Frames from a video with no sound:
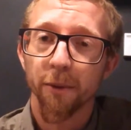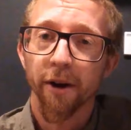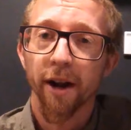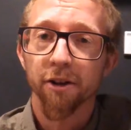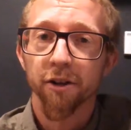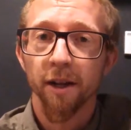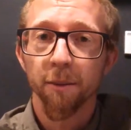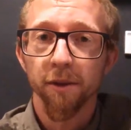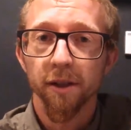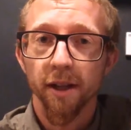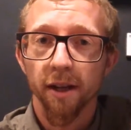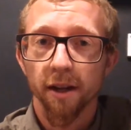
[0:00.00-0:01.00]
We were actually
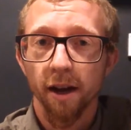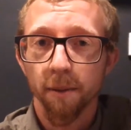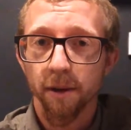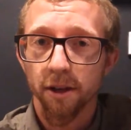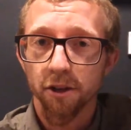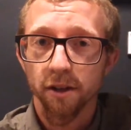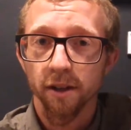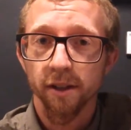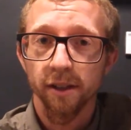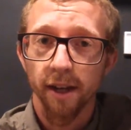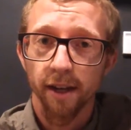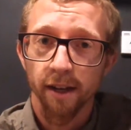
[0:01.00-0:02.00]
able to get accommodation
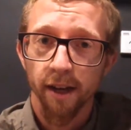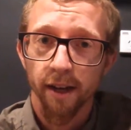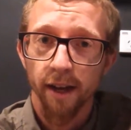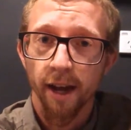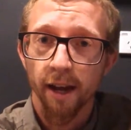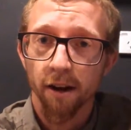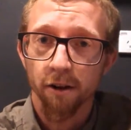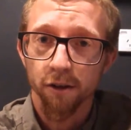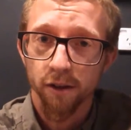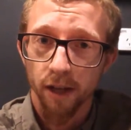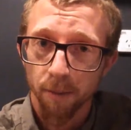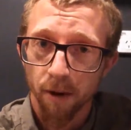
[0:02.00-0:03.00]
a second night at
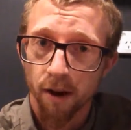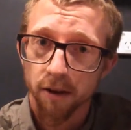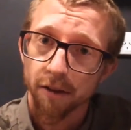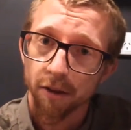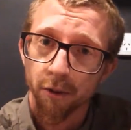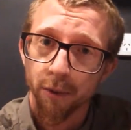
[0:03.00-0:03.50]
our same hostel